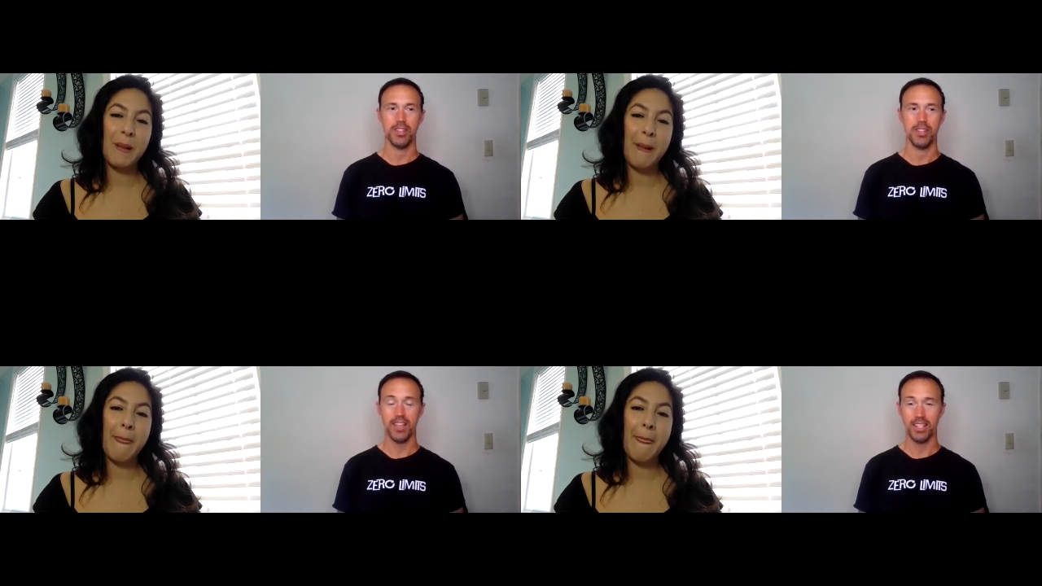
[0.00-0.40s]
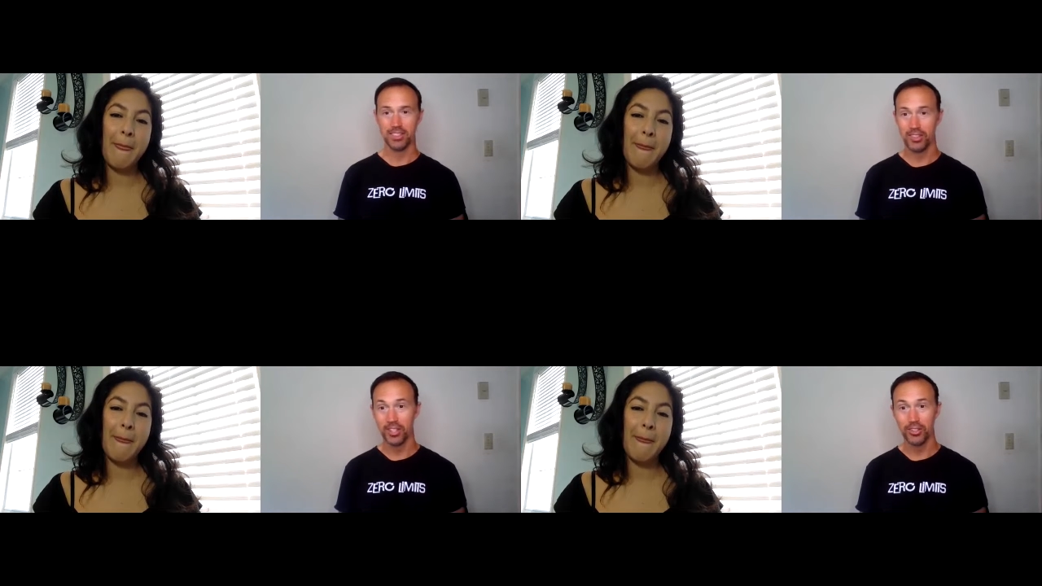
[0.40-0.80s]
Speaker 1: That's a
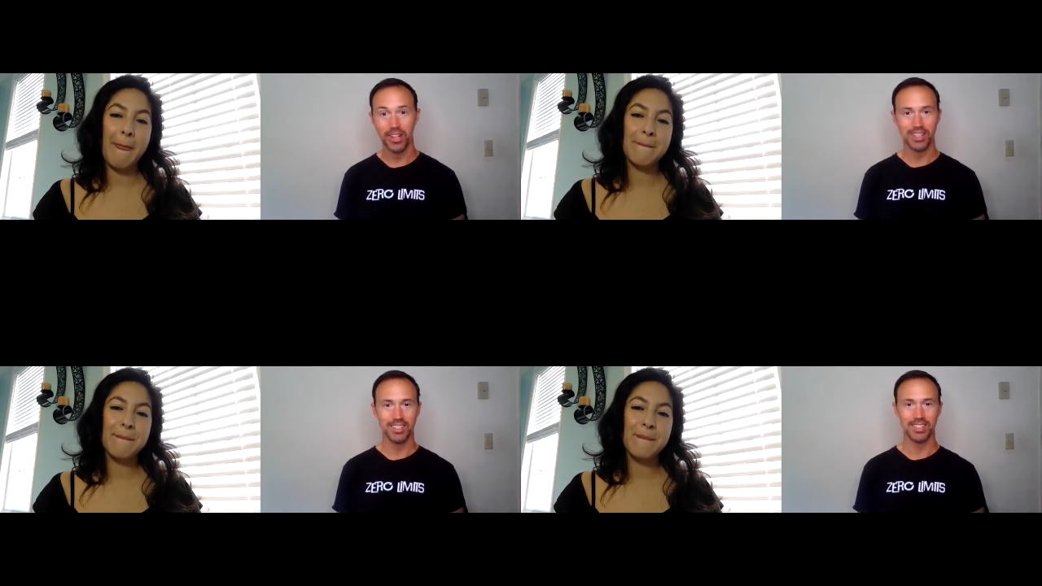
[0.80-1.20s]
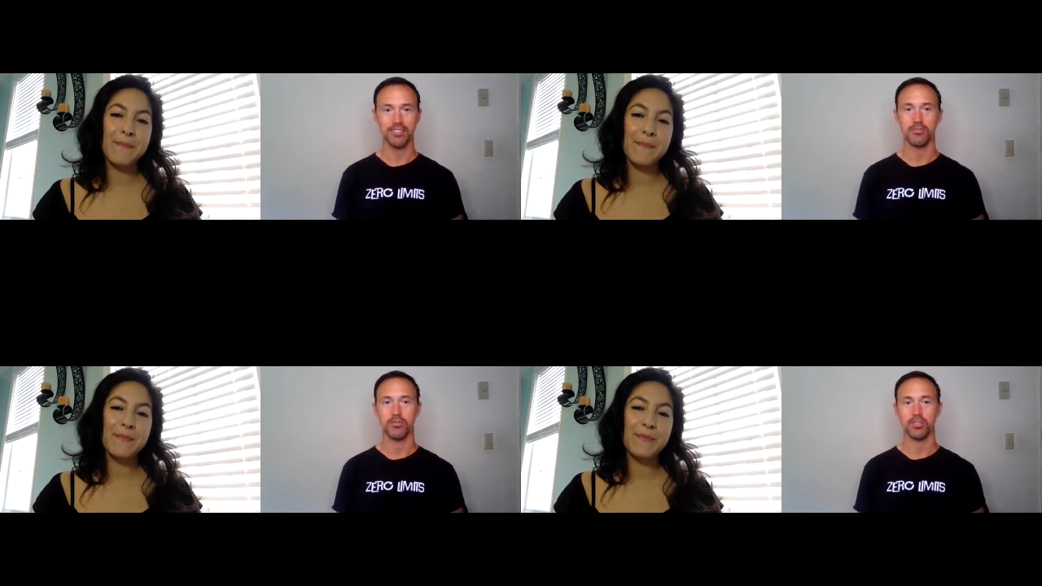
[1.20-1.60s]
theoretically.
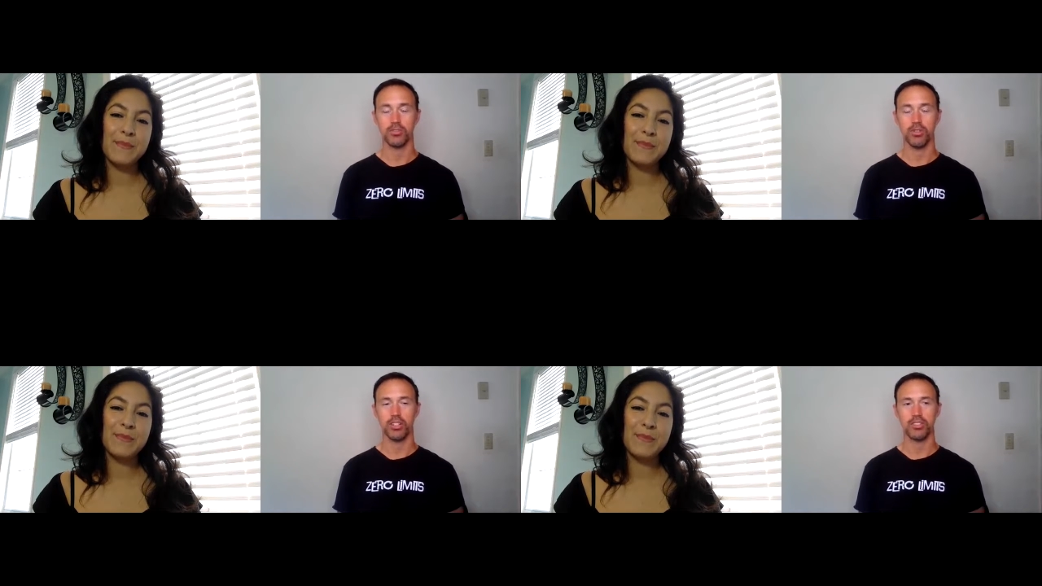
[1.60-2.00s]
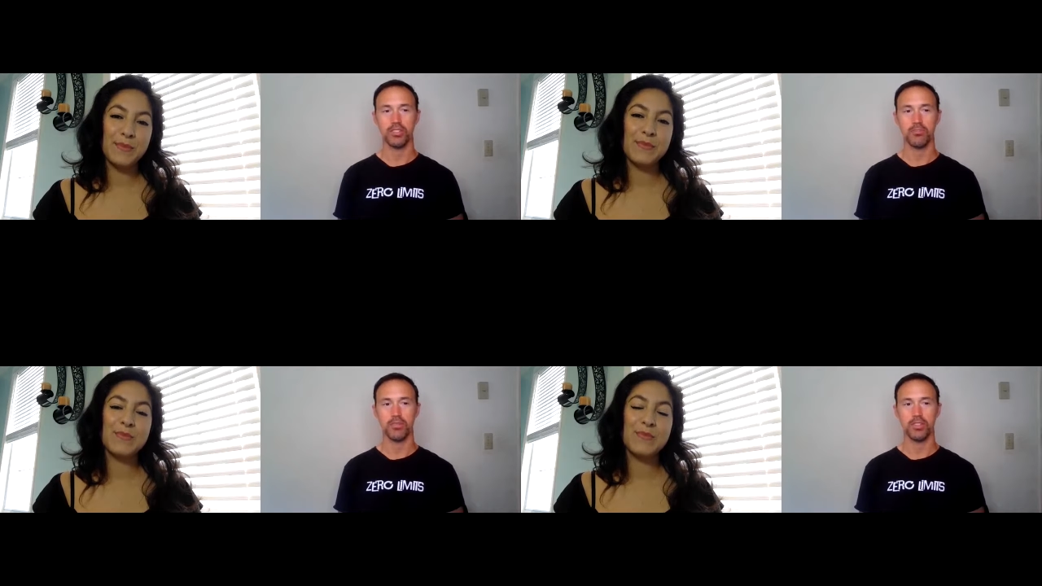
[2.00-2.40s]
So what are
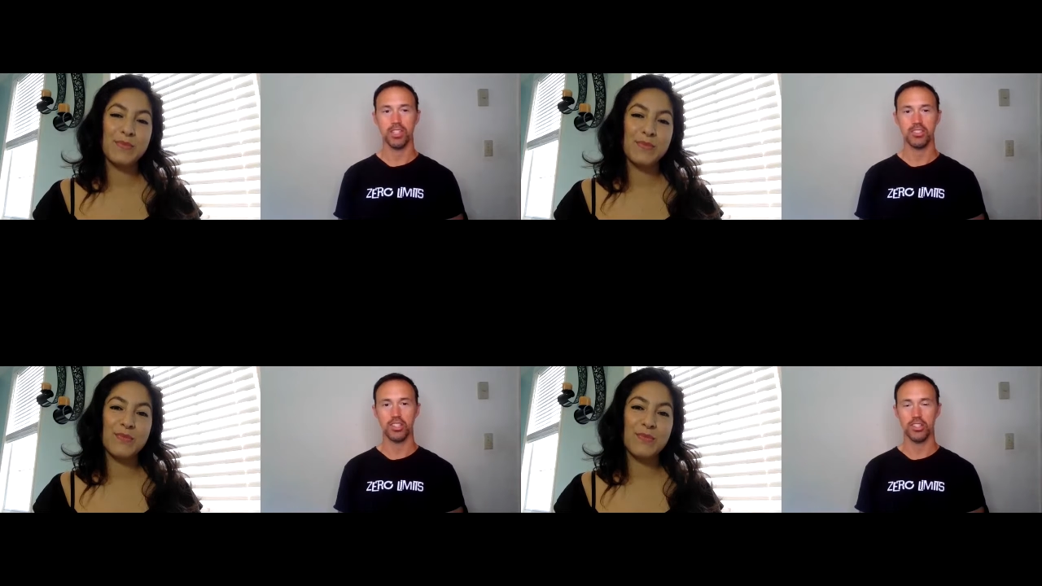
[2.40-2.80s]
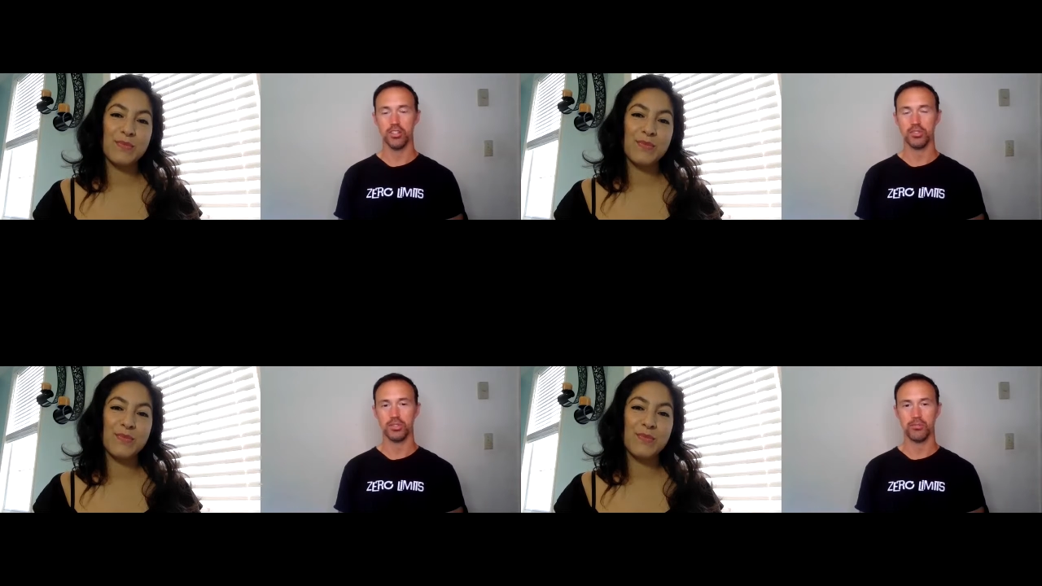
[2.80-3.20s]
some need to
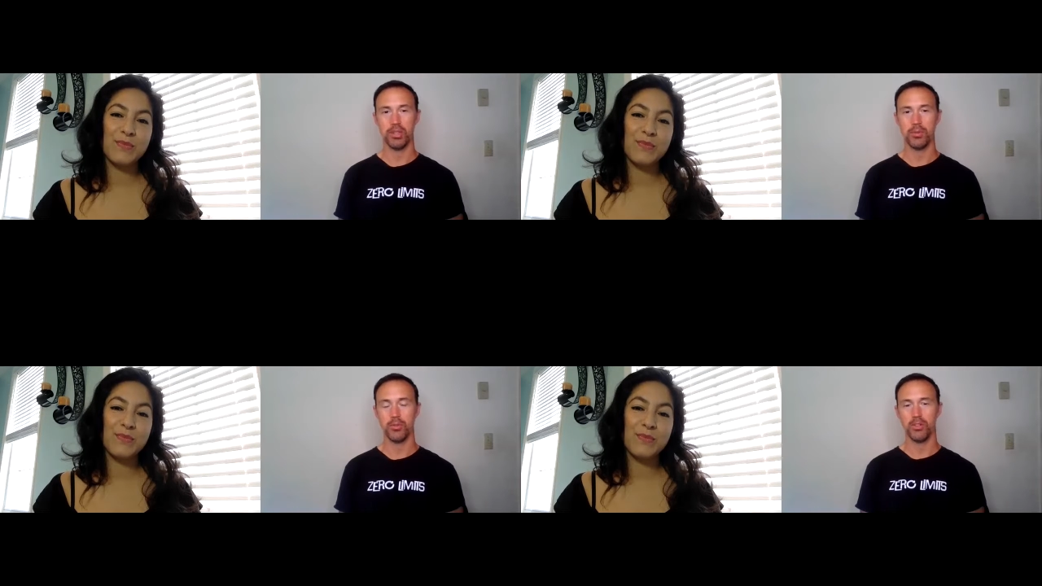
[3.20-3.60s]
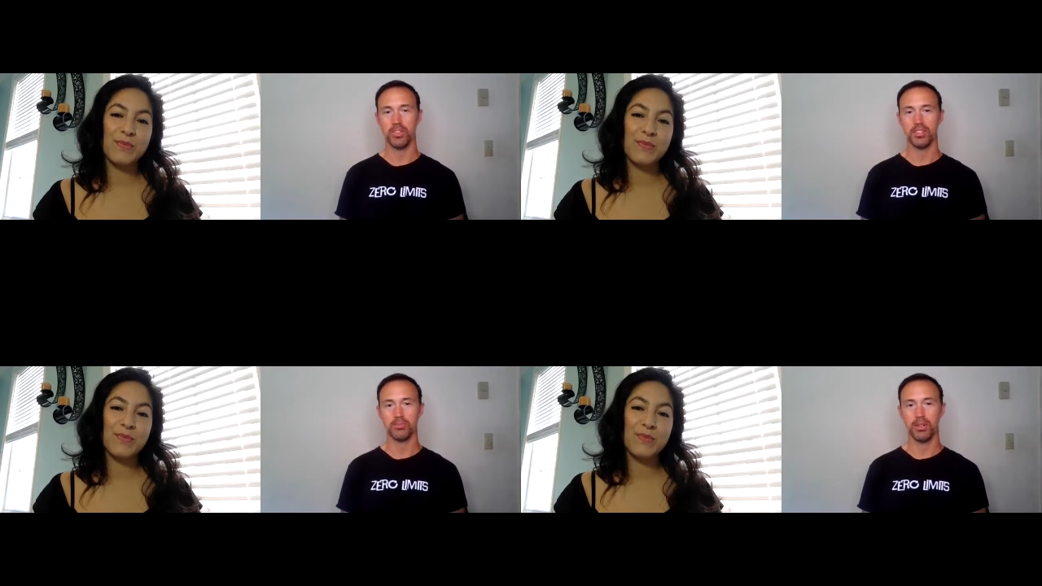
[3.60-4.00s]
knows for people with
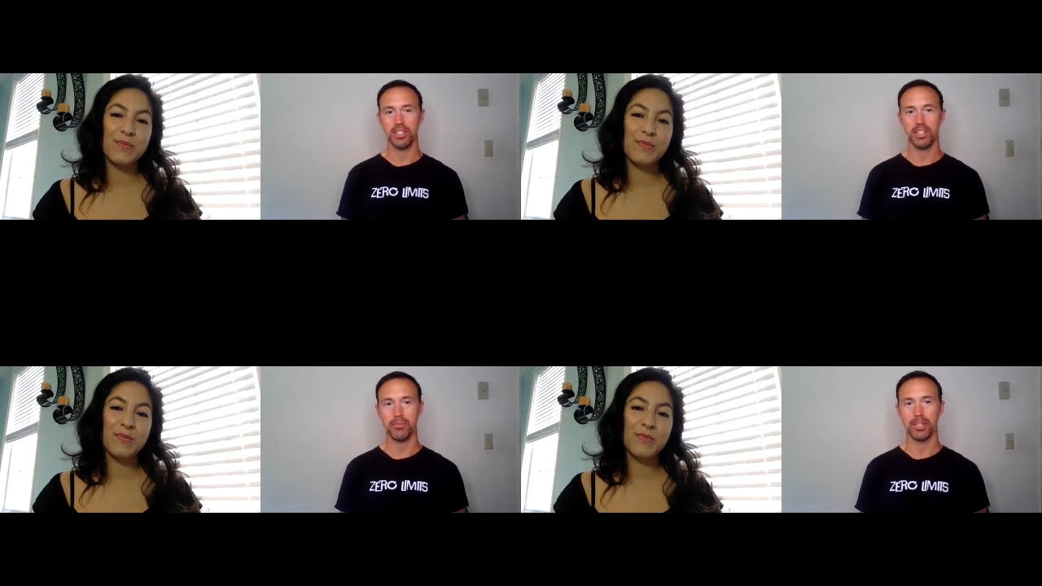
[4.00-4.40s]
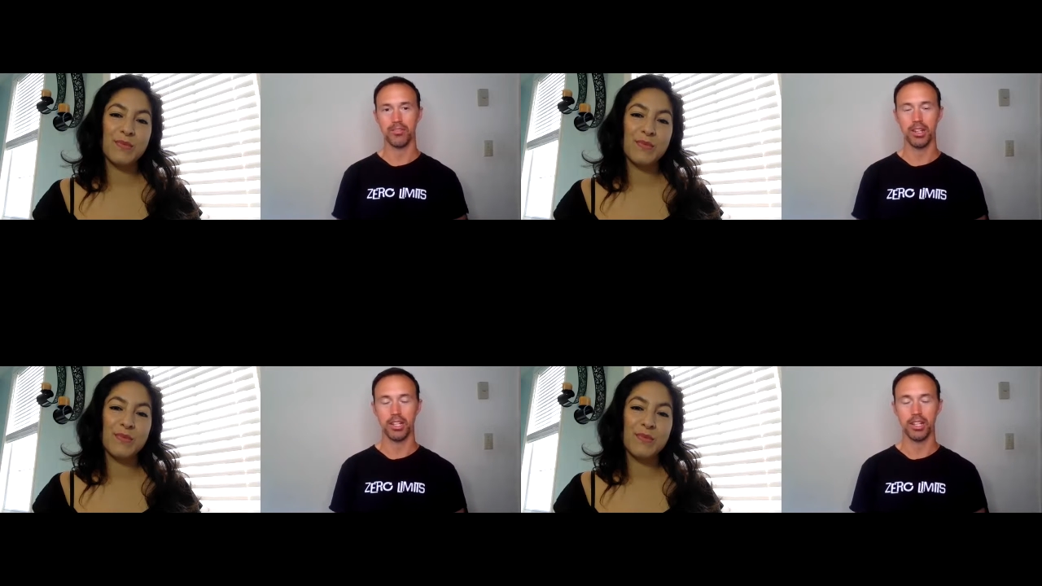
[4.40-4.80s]
this money coming in
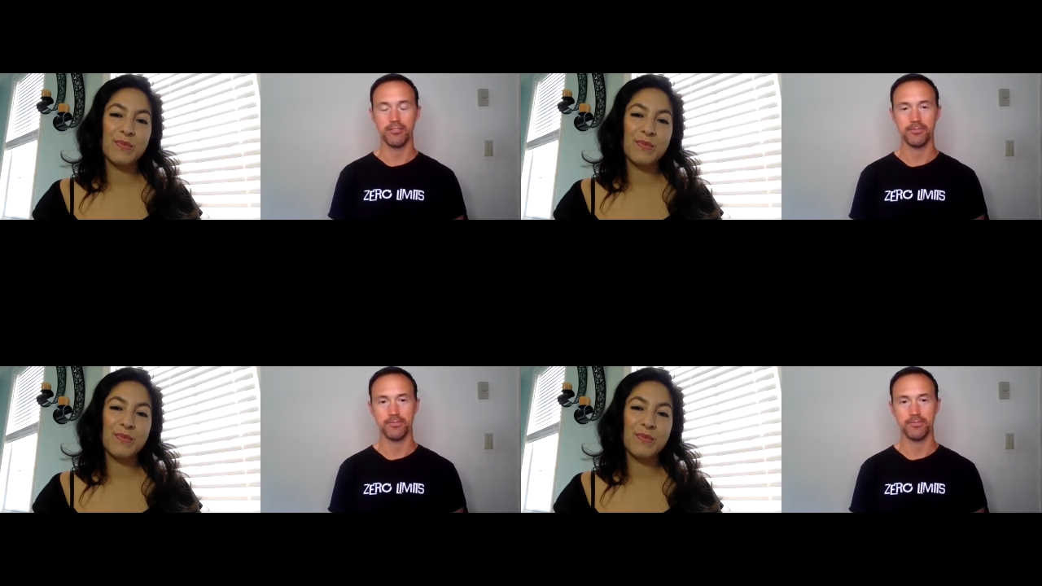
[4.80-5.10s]
right now?